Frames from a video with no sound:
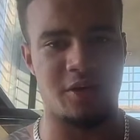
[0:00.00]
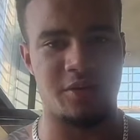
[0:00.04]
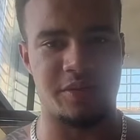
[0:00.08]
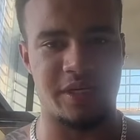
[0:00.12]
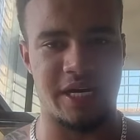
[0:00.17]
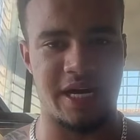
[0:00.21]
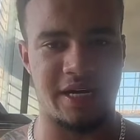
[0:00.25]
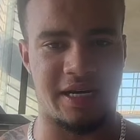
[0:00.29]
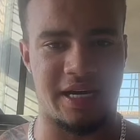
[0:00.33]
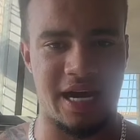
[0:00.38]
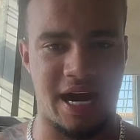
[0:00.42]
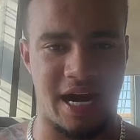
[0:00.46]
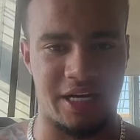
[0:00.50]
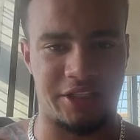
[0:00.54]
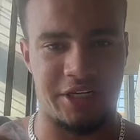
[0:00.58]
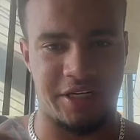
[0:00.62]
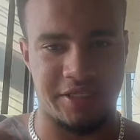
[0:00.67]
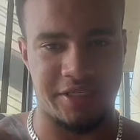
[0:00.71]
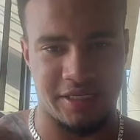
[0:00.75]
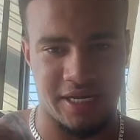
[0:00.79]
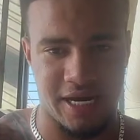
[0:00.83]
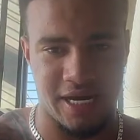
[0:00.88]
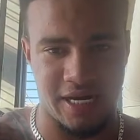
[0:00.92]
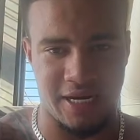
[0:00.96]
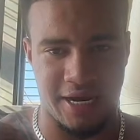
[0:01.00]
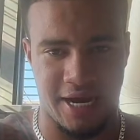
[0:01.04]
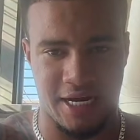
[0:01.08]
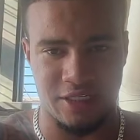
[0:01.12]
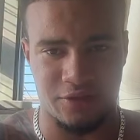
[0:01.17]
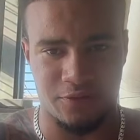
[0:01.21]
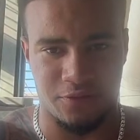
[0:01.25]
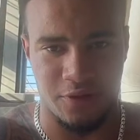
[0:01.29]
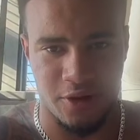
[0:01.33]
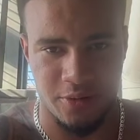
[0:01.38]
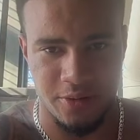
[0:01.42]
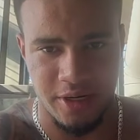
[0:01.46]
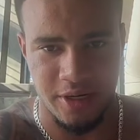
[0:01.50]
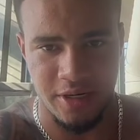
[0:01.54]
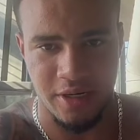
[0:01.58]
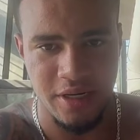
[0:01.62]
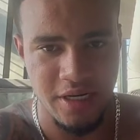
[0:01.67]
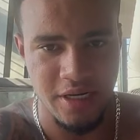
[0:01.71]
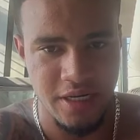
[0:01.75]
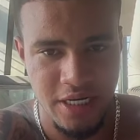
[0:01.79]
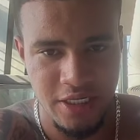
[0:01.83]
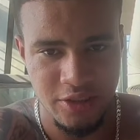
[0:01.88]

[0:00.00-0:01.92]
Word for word: to do to get cash in, to get cash flow in.